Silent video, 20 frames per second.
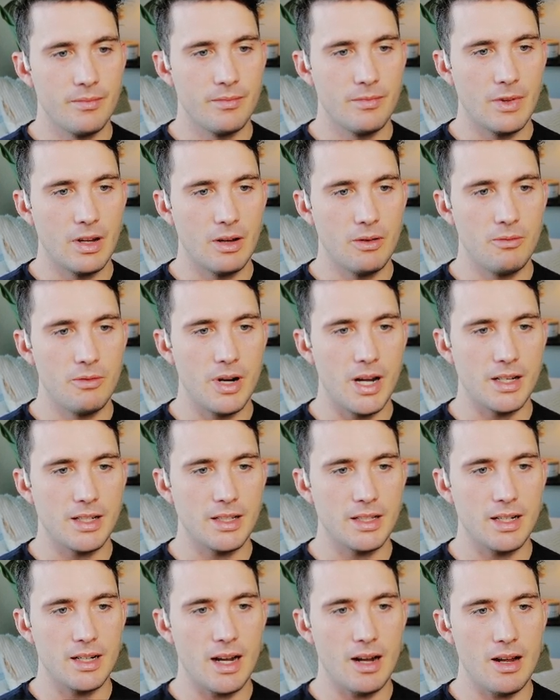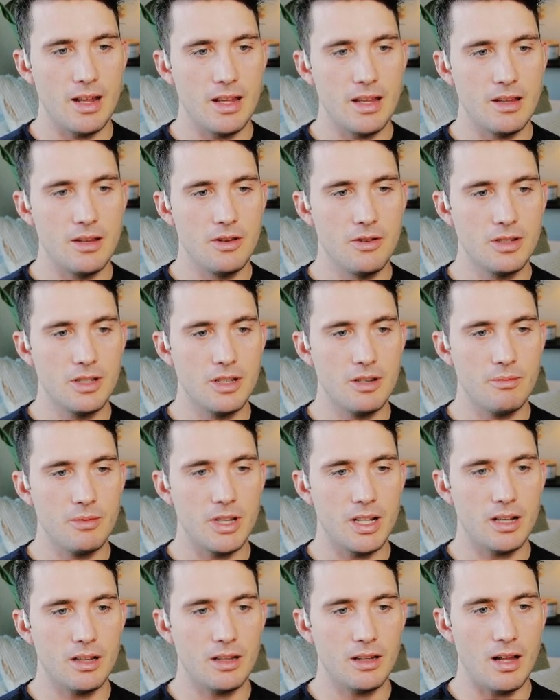which used to
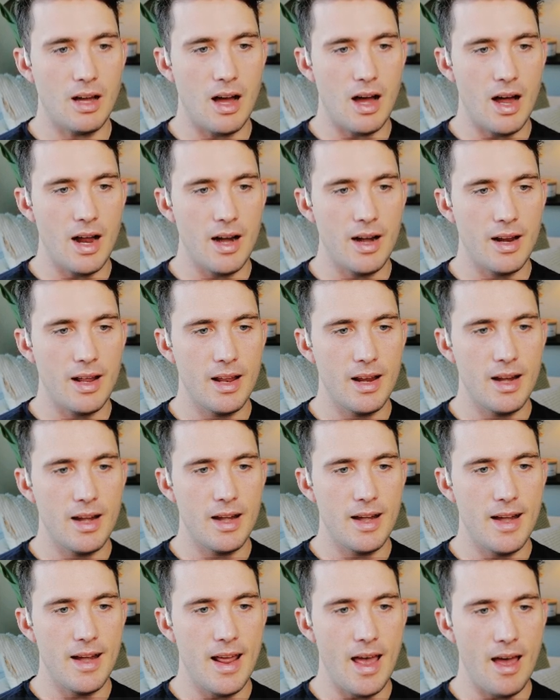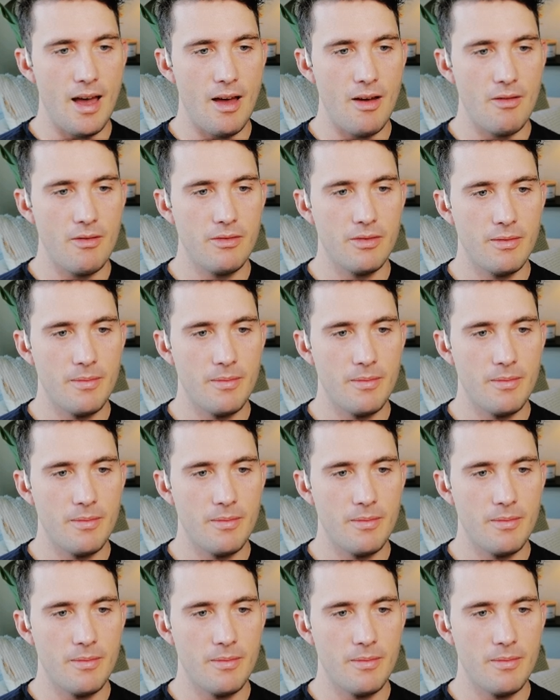be Claude Dev,